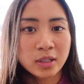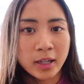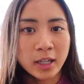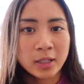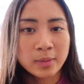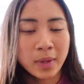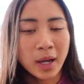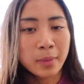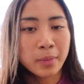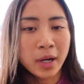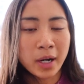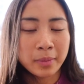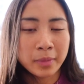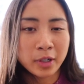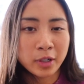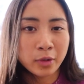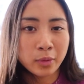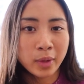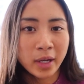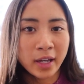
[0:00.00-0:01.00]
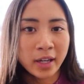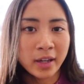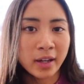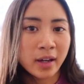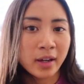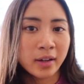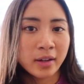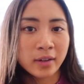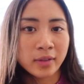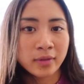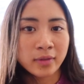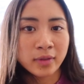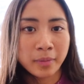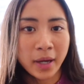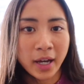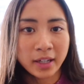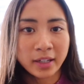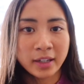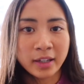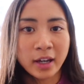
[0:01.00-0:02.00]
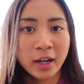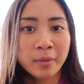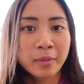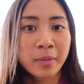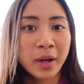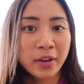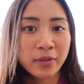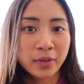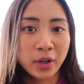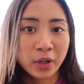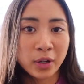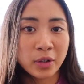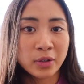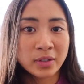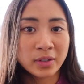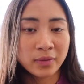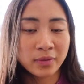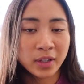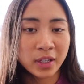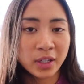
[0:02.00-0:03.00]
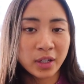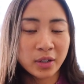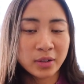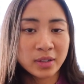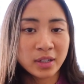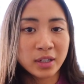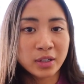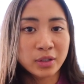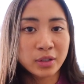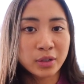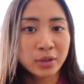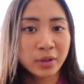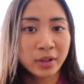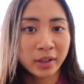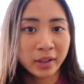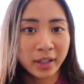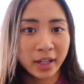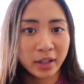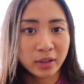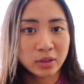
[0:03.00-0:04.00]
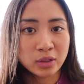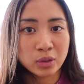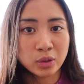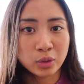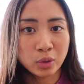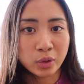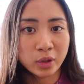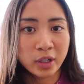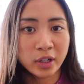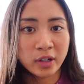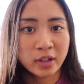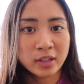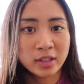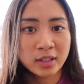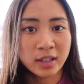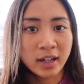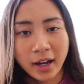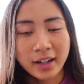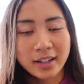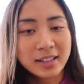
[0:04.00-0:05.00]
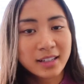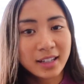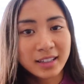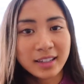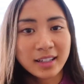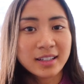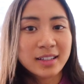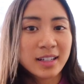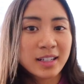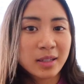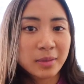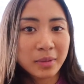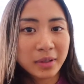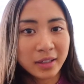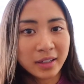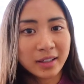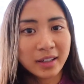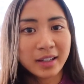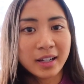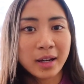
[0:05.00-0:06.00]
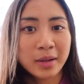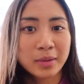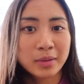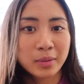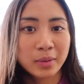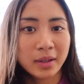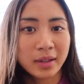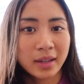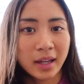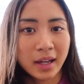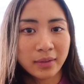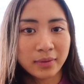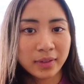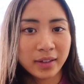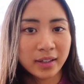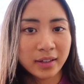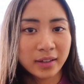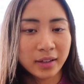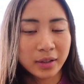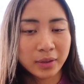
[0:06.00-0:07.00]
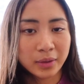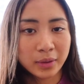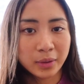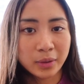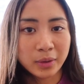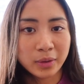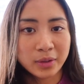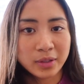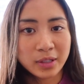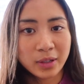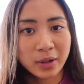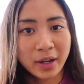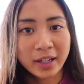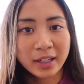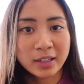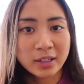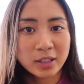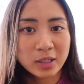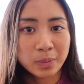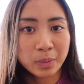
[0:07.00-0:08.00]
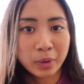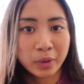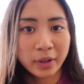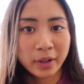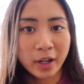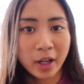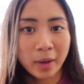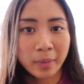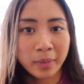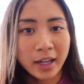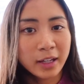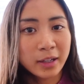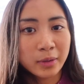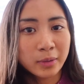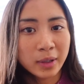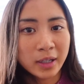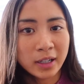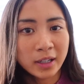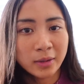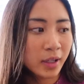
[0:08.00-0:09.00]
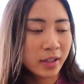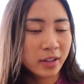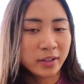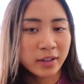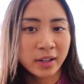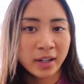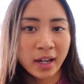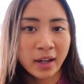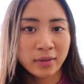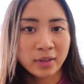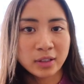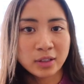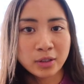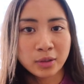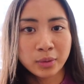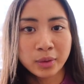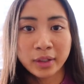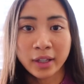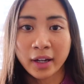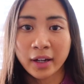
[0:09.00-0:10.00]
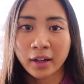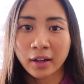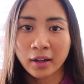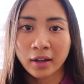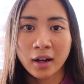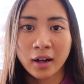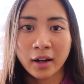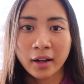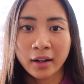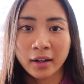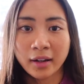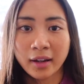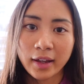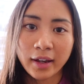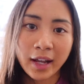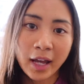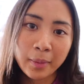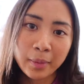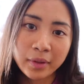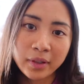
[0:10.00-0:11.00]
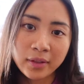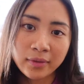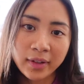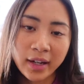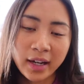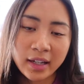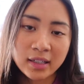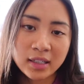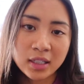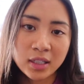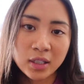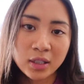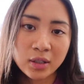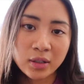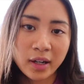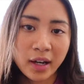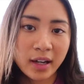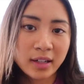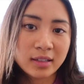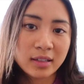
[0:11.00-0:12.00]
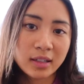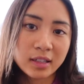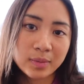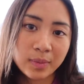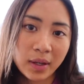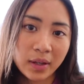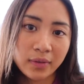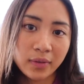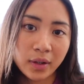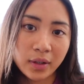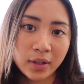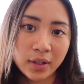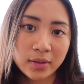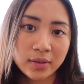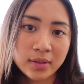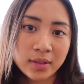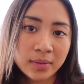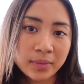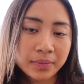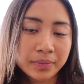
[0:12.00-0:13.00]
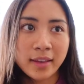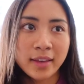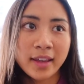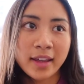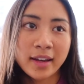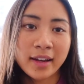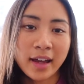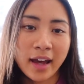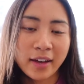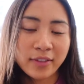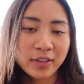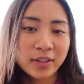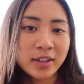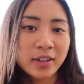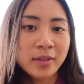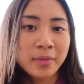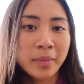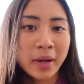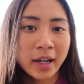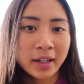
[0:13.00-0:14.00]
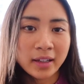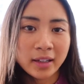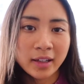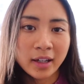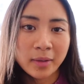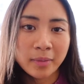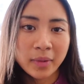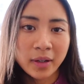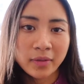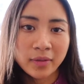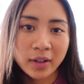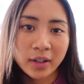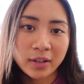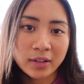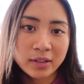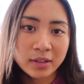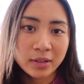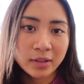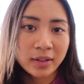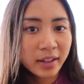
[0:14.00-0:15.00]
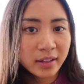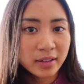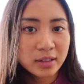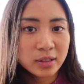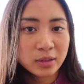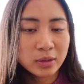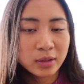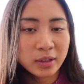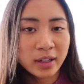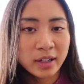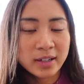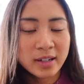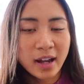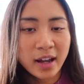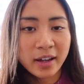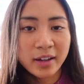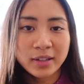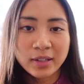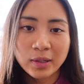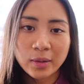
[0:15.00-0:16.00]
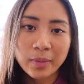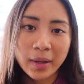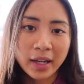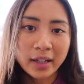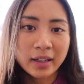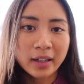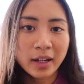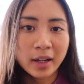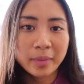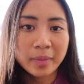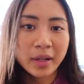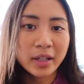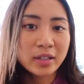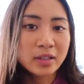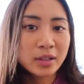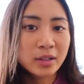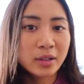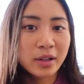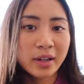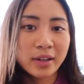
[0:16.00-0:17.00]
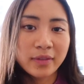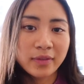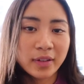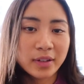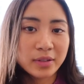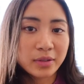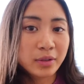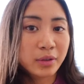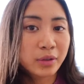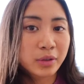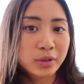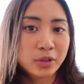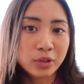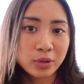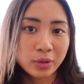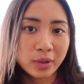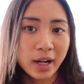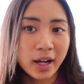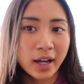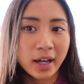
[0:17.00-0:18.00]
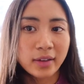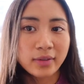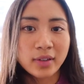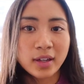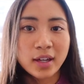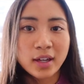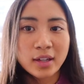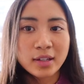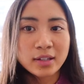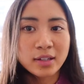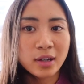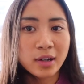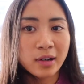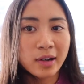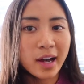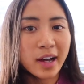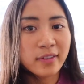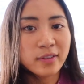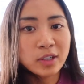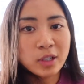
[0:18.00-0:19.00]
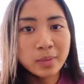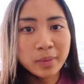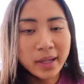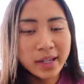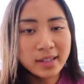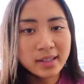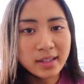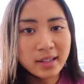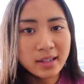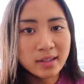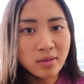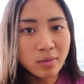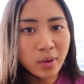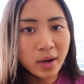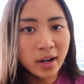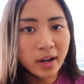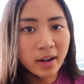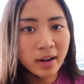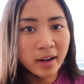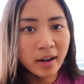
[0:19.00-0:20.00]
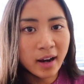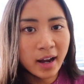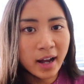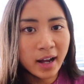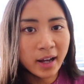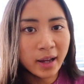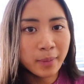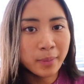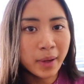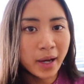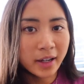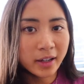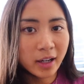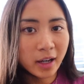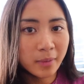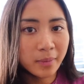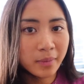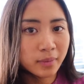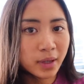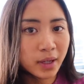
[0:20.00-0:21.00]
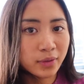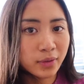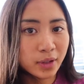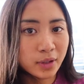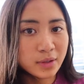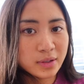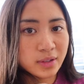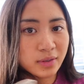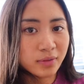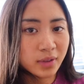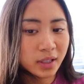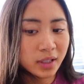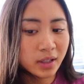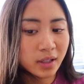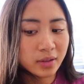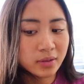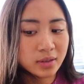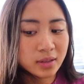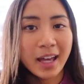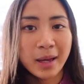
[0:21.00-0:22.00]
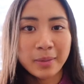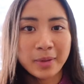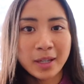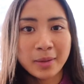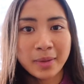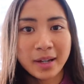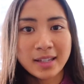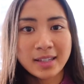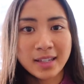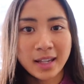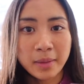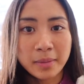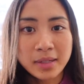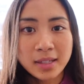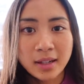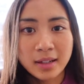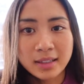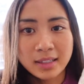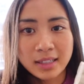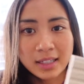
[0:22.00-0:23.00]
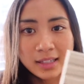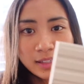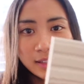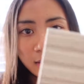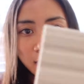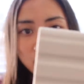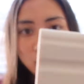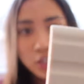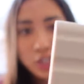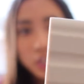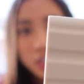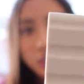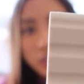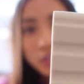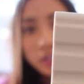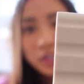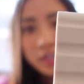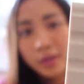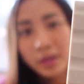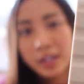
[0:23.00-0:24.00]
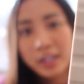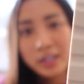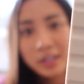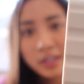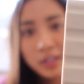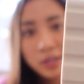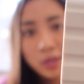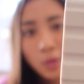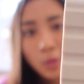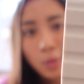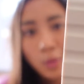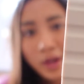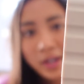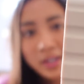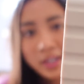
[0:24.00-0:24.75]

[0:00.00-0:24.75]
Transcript: is my primary way of backing up my photos and videos into a cloud storage. I just like the accessibility that comes with having a Google, so I can just pull it up anywhere rather than having to rely on an Apple device to access my photos. And then after backing up my photos to cloud storage, I also back it up onto a physical drive. So I have 2 places where I back up my photos and videos. That being my Samsung T7 Shield, which is 1